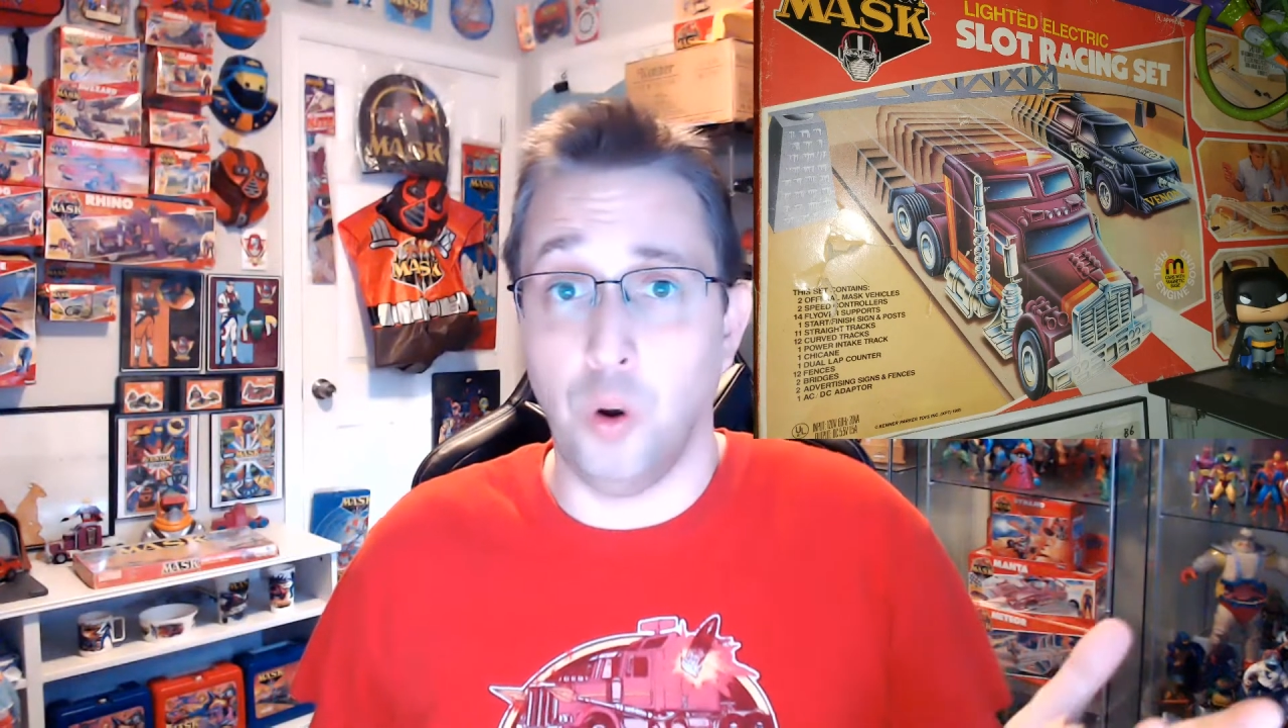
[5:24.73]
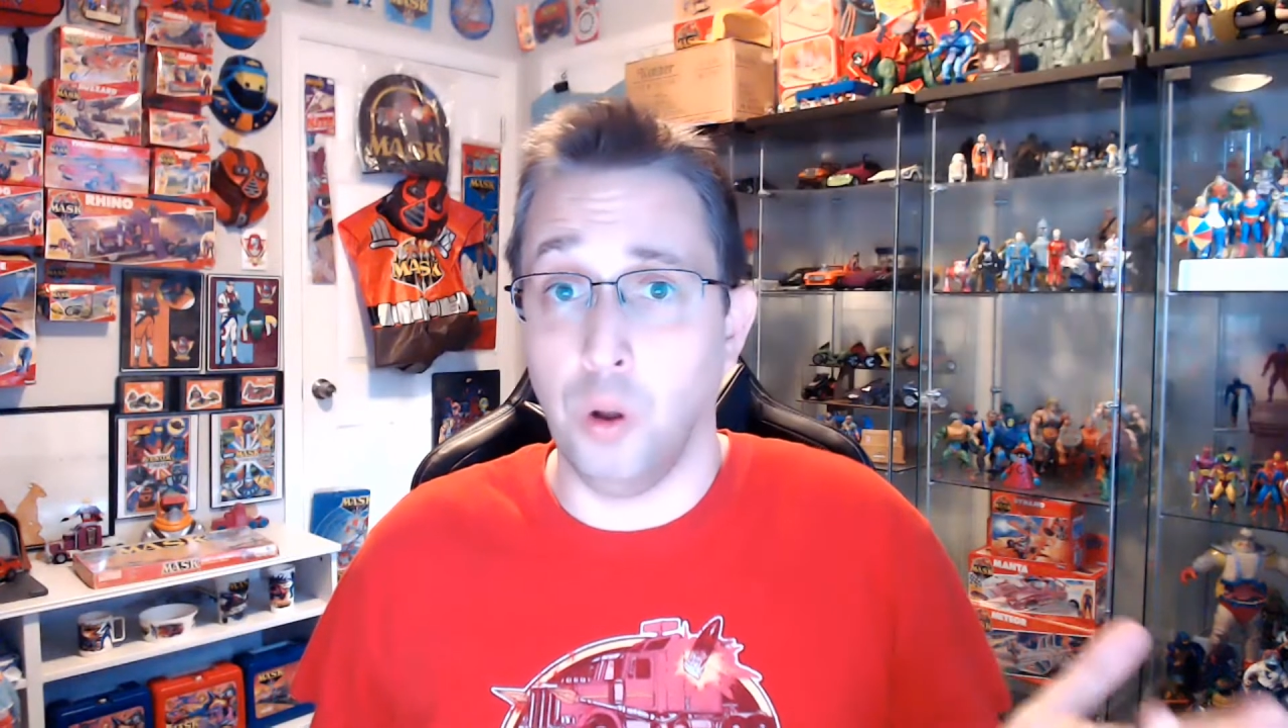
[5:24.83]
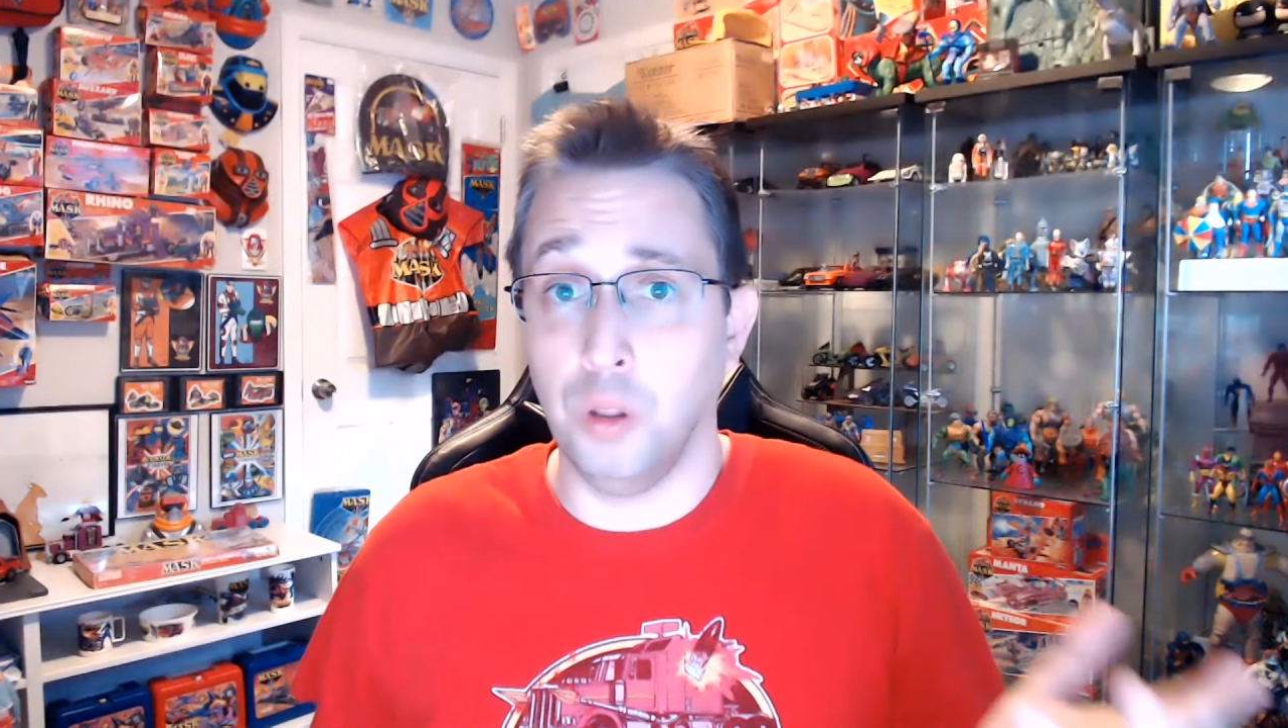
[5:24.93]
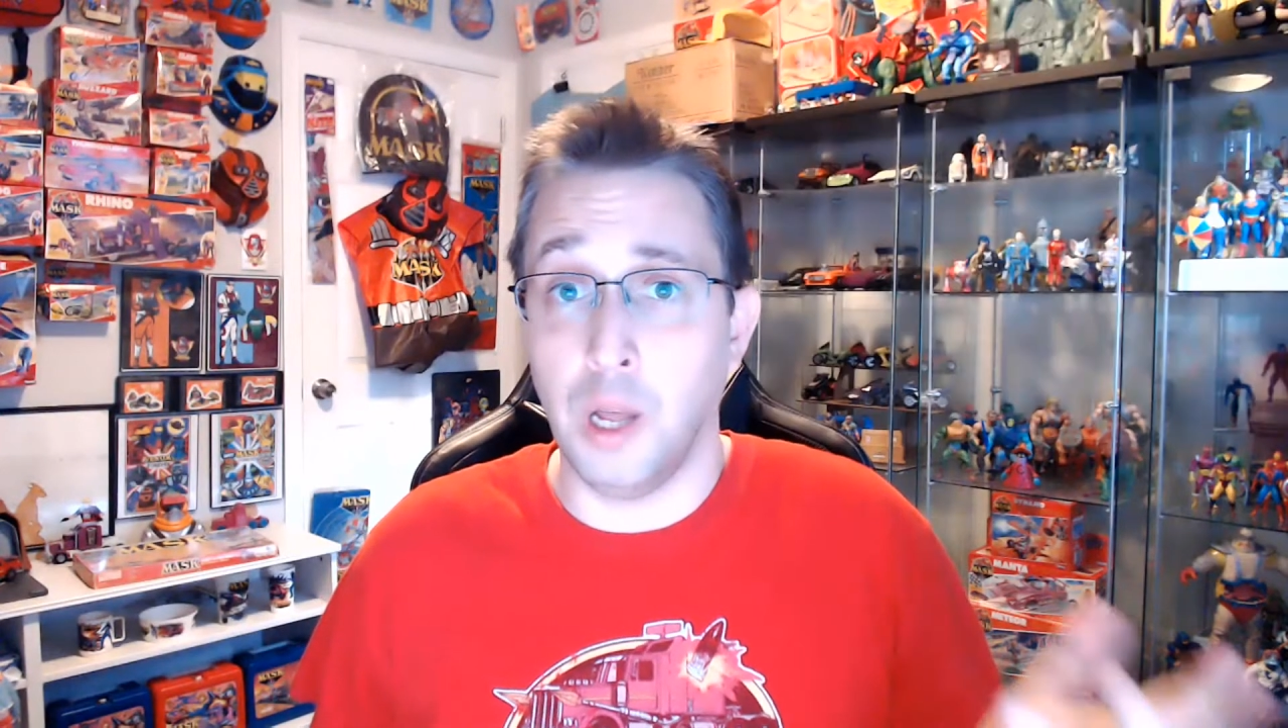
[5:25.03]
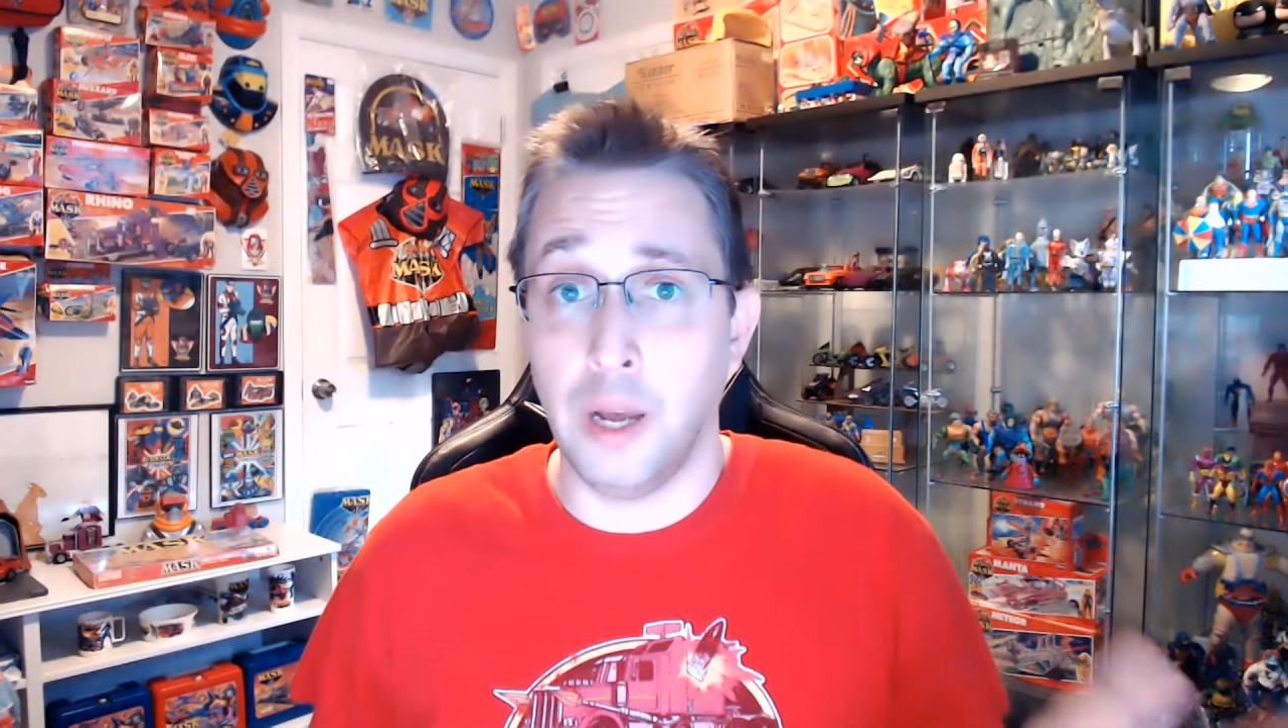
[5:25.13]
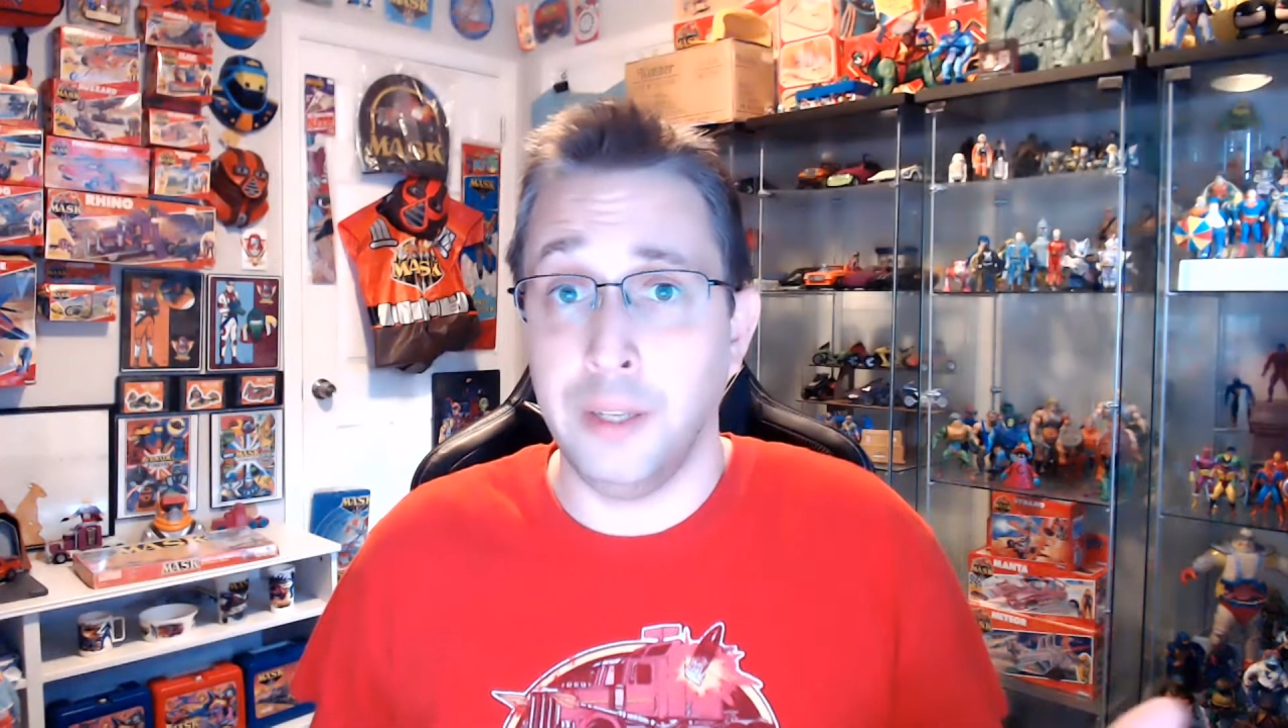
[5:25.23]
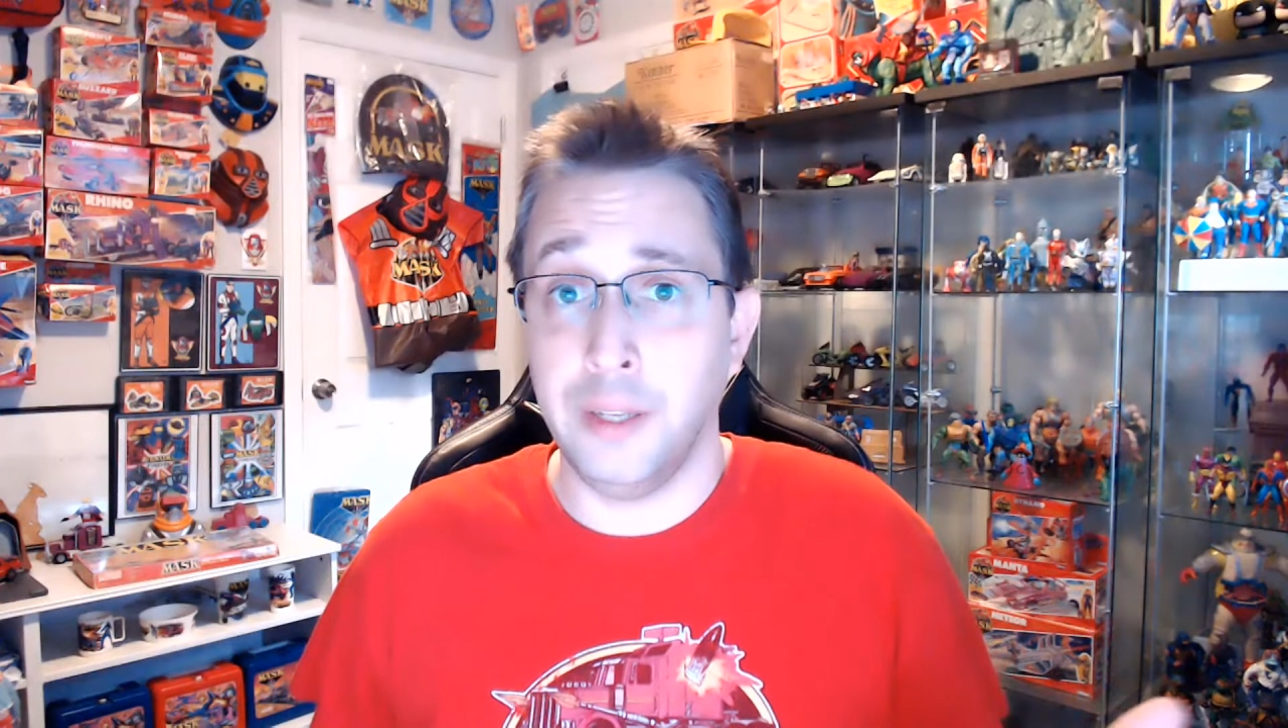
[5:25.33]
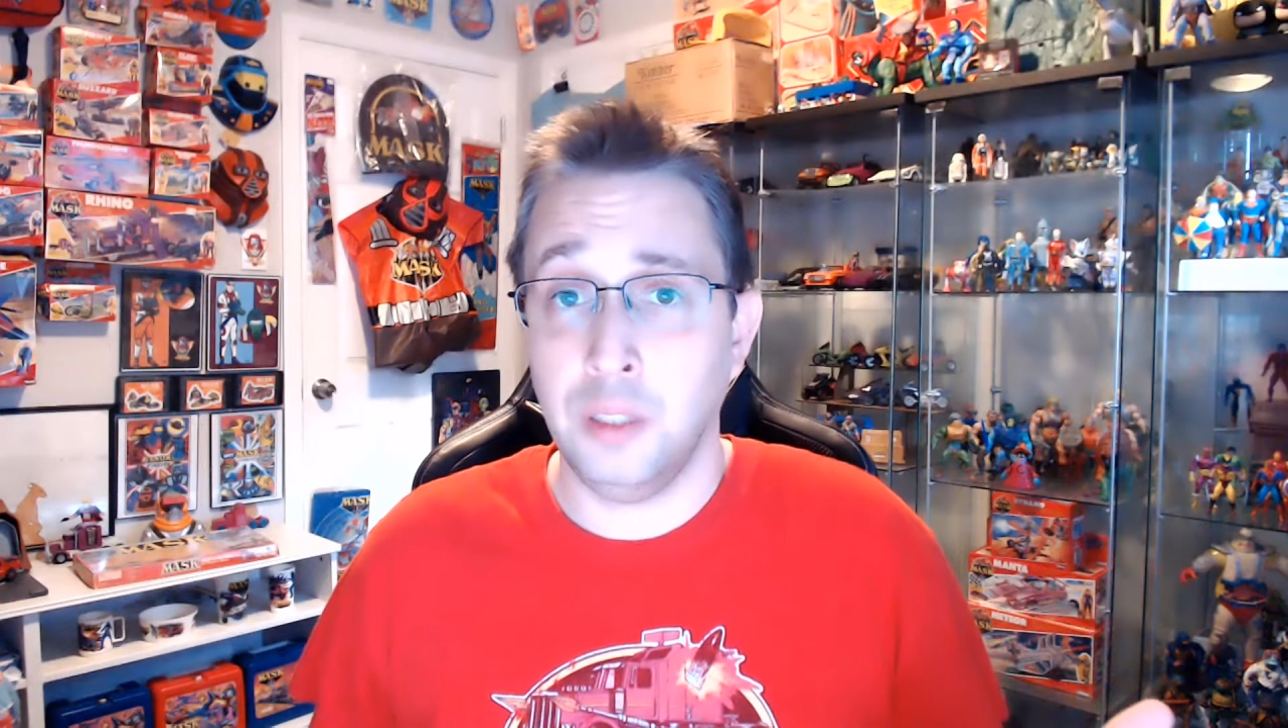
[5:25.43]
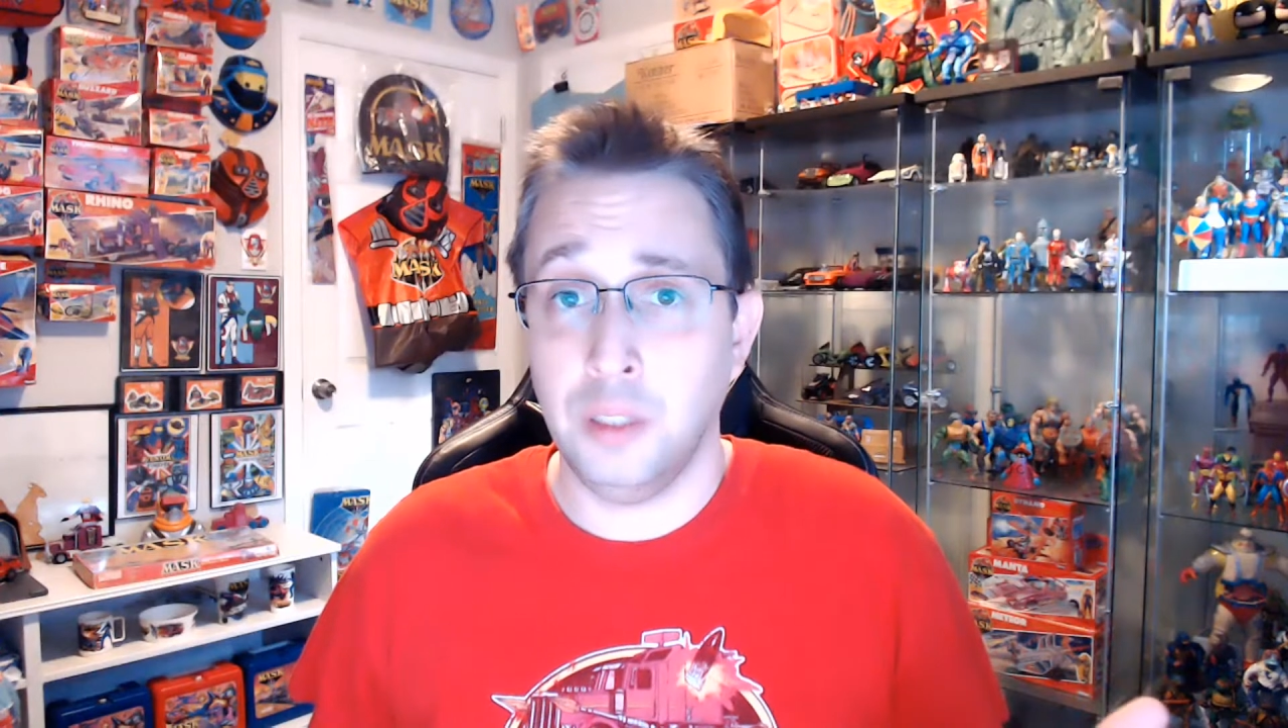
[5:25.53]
online.